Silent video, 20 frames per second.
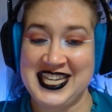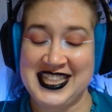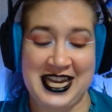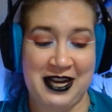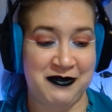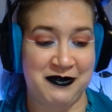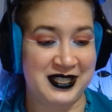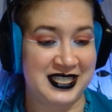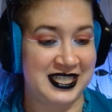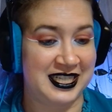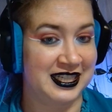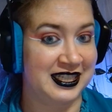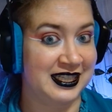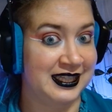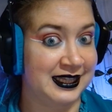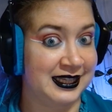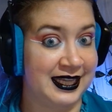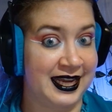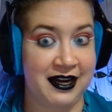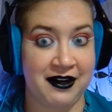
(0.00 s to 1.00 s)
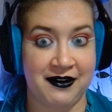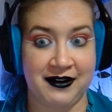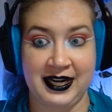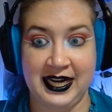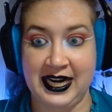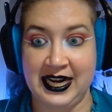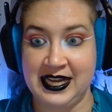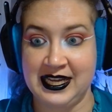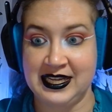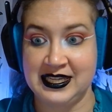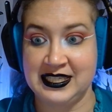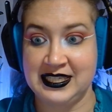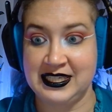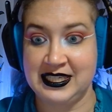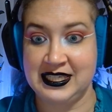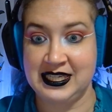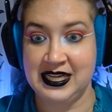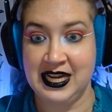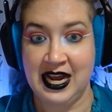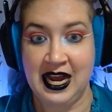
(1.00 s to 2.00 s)
That was
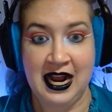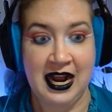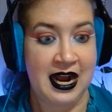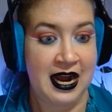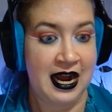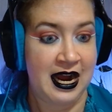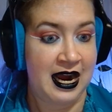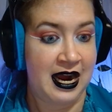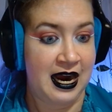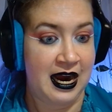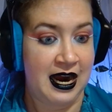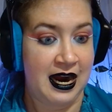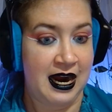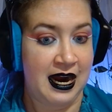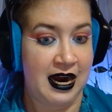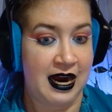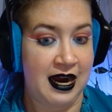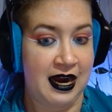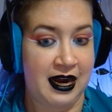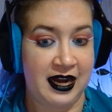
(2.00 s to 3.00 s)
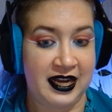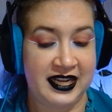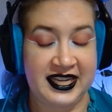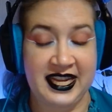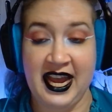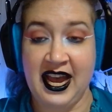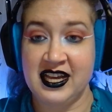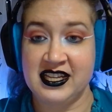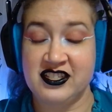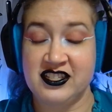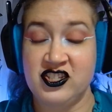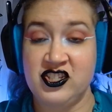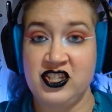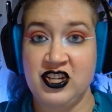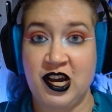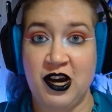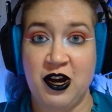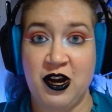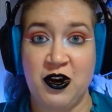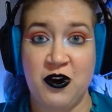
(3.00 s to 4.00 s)
hilarious. Yeah,
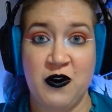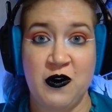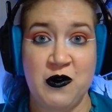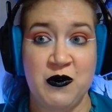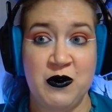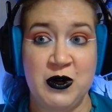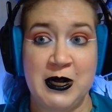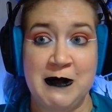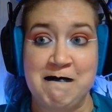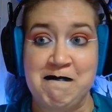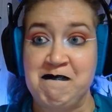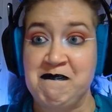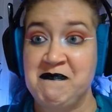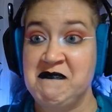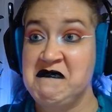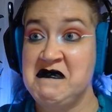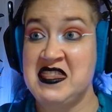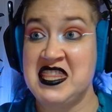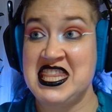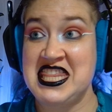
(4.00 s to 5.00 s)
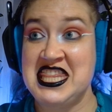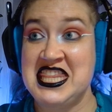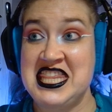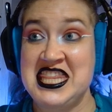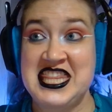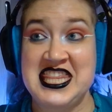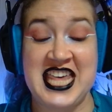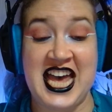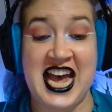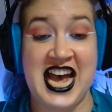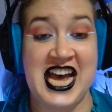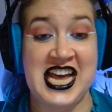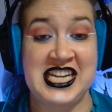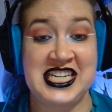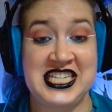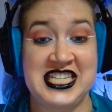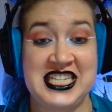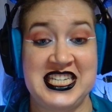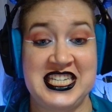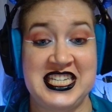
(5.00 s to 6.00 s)
so
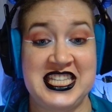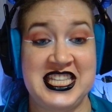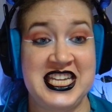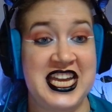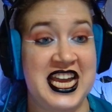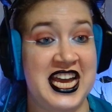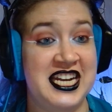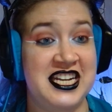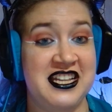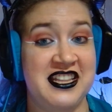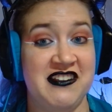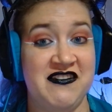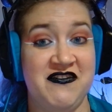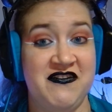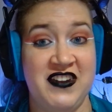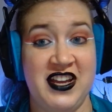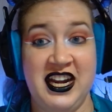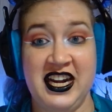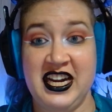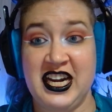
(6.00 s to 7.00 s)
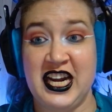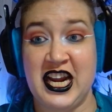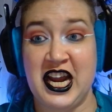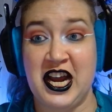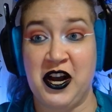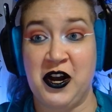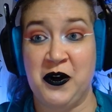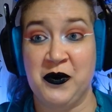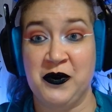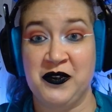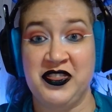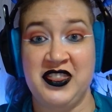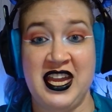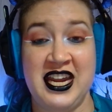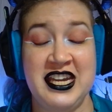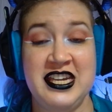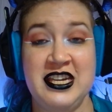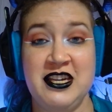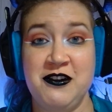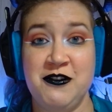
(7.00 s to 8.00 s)
that's the end of the video.
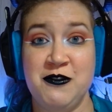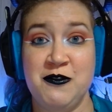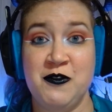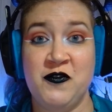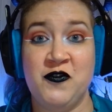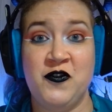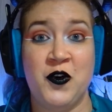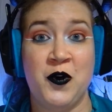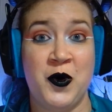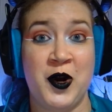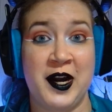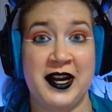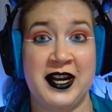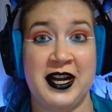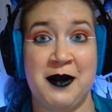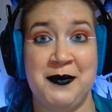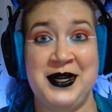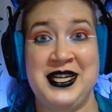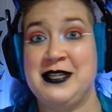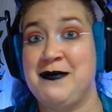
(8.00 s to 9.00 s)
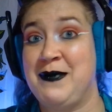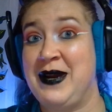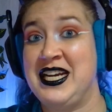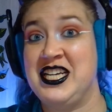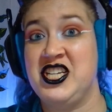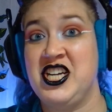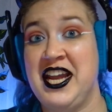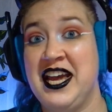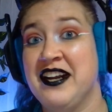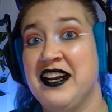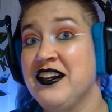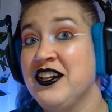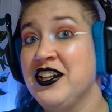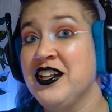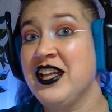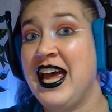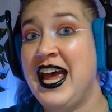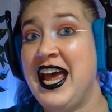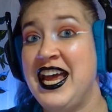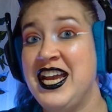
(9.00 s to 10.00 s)
Thank you for coming to my channel
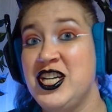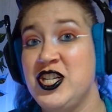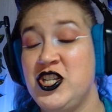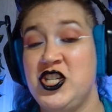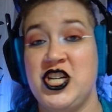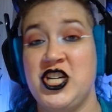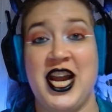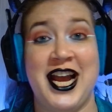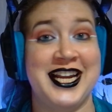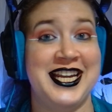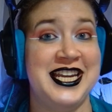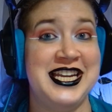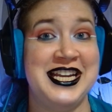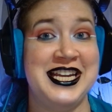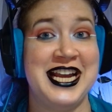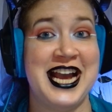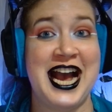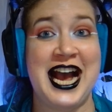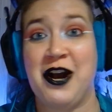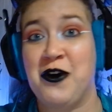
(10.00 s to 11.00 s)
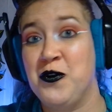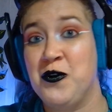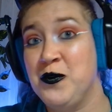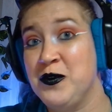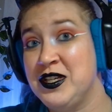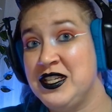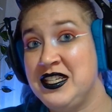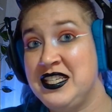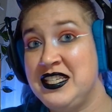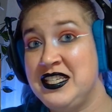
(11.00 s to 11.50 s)
and checking out